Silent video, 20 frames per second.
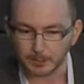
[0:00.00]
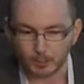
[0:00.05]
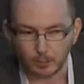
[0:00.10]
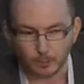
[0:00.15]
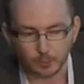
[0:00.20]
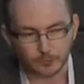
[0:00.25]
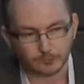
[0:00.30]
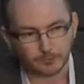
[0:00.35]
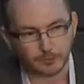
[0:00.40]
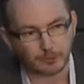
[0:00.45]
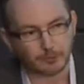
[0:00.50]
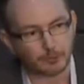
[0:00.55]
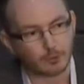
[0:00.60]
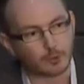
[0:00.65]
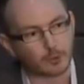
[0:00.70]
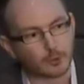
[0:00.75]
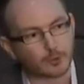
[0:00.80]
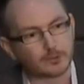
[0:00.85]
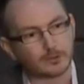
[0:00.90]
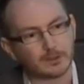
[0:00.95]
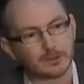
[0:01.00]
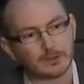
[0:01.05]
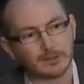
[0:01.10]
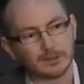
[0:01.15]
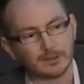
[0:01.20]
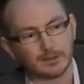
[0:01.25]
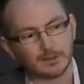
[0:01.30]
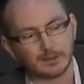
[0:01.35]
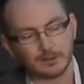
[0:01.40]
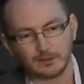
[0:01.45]
pause for thought.
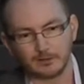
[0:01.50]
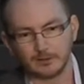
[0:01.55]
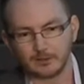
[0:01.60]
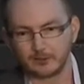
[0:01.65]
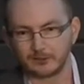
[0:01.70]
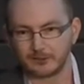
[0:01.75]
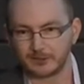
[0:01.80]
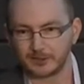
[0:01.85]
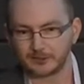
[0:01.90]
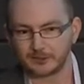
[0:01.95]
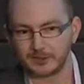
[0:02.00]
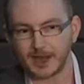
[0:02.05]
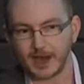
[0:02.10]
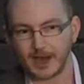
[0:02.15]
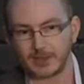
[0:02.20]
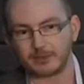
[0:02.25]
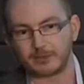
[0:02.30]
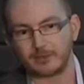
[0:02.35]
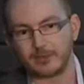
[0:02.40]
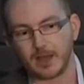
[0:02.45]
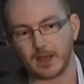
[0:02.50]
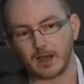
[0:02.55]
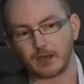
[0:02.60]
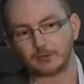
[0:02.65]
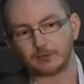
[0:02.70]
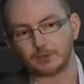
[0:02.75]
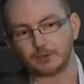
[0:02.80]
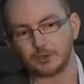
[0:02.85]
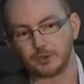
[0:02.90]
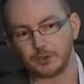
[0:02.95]

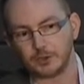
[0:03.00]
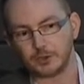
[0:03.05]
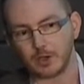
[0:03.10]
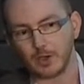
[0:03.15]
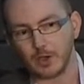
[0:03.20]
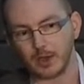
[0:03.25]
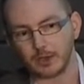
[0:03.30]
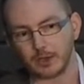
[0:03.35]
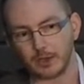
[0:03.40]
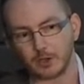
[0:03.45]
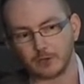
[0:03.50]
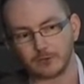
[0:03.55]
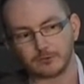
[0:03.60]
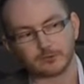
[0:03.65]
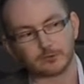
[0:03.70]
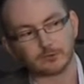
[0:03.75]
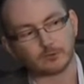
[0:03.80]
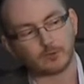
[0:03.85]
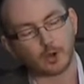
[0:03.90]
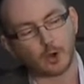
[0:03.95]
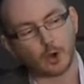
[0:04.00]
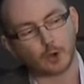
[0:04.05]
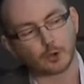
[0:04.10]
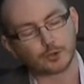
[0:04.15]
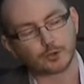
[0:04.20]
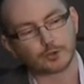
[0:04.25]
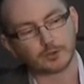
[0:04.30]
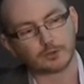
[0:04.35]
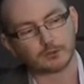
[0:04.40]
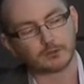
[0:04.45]
68,000 new diagnoses of
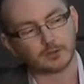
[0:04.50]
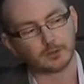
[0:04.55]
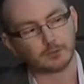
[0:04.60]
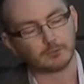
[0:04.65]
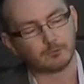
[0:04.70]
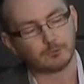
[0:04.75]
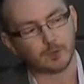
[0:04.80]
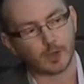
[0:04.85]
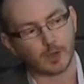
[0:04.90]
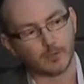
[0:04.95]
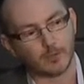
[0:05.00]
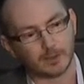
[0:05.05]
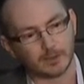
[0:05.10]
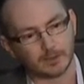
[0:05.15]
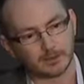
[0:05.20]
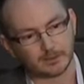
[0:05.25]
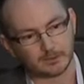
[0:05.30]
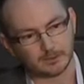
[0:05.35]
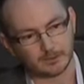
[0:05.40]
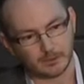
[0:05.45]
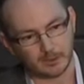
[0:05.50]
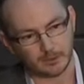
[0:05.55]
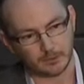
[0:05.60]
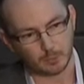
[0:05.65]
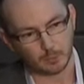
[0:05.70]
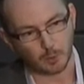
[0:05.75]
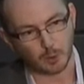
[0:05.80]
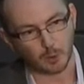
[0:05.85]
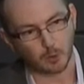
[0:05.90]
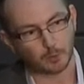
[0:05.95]
Hodgkin's lymphoma in the
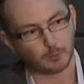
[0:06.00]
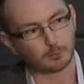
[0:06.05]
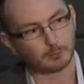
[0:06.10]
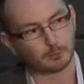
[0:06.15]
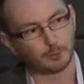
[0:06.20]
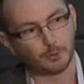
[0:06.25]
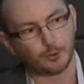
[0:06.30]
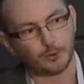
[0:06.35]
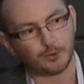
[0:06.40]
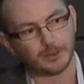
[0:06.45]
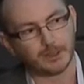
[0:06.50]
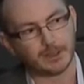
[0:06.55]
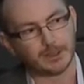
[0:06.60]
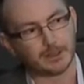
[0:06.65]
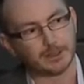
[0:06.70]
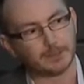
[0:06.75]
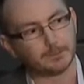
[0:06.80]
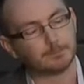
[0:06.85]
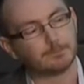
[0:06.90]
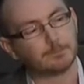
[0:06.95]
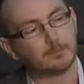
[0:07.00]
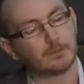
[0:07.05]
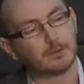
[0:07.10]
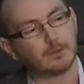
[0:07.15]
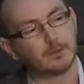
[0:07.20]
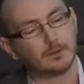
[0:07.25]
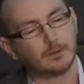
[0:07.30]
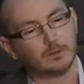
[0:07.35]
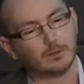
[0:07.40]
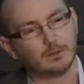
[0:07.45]
world per year.
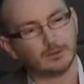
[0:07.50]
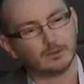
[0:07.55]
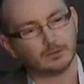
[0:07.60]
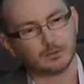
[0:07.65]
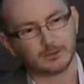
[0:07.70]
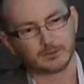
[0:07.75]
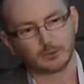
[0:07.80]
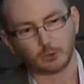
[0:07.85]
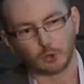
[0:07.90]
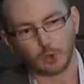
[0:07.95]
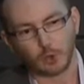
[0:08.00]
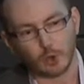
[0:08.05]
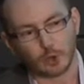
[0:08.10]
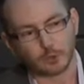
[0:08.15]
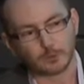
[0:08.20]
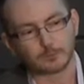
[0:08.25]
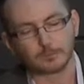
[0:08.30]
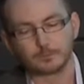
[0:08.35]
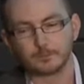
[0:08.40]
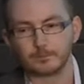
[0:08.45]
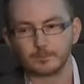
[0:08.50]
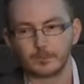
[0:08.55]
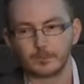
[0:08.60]
So that's a lot.